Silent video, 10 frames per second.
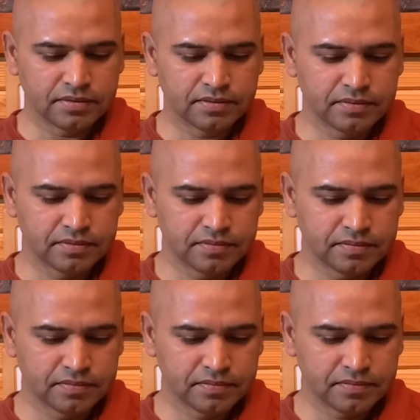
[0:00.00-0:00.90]

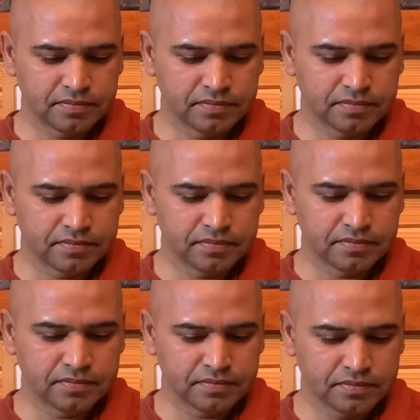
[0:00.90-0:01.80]

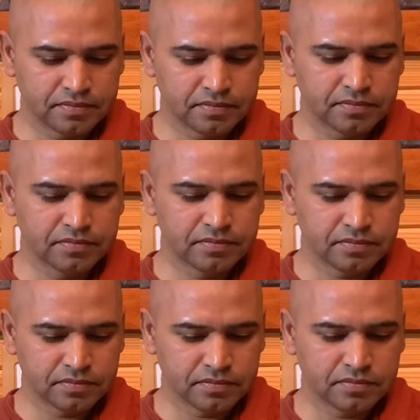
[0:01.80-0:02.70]

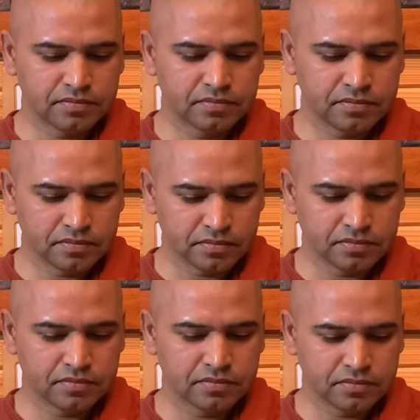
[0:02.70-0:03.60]

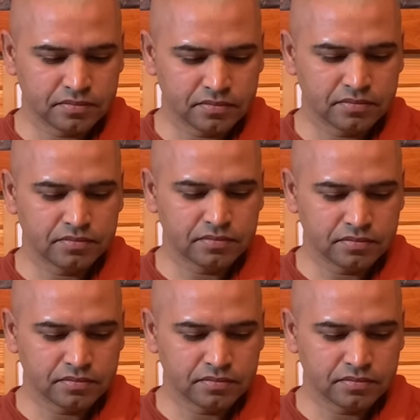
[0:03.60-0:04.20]
(no one is talking)